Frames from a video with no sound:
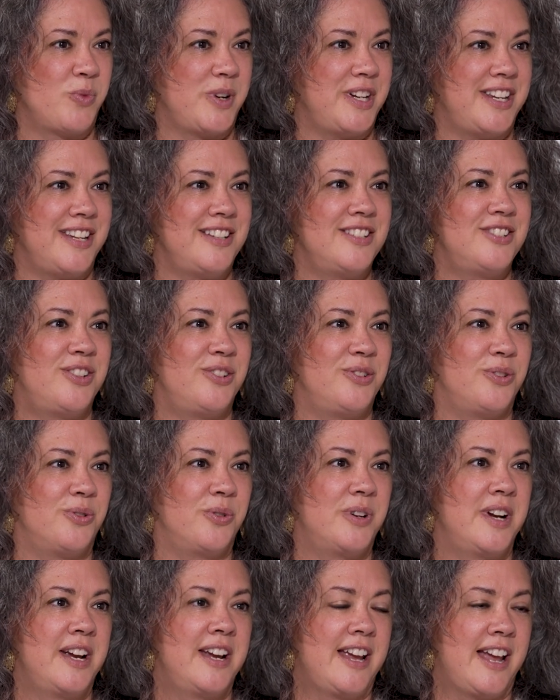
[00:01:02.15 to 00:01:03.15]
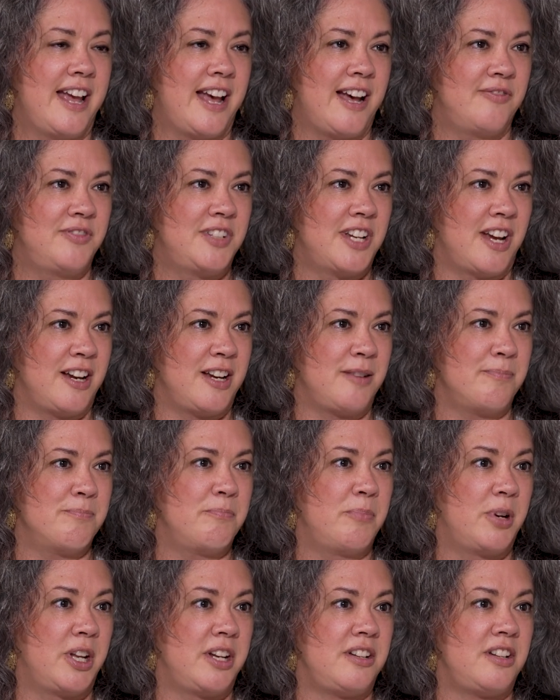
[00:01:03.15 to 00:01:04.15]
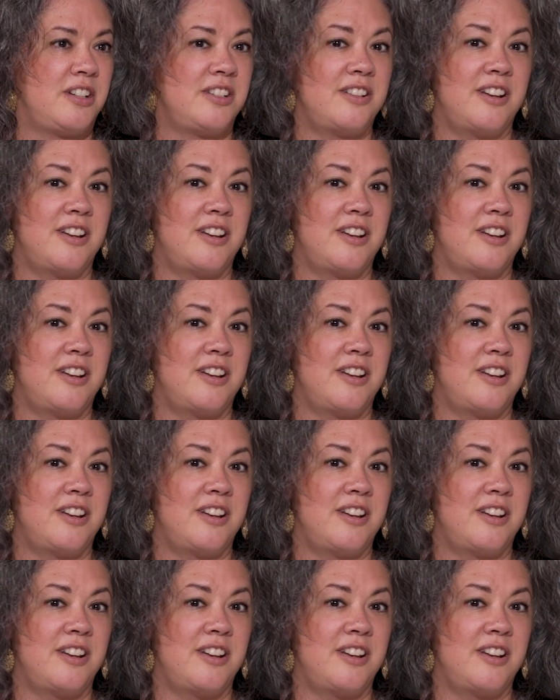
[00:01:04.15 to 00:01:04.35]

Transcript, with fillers: We need to have time, but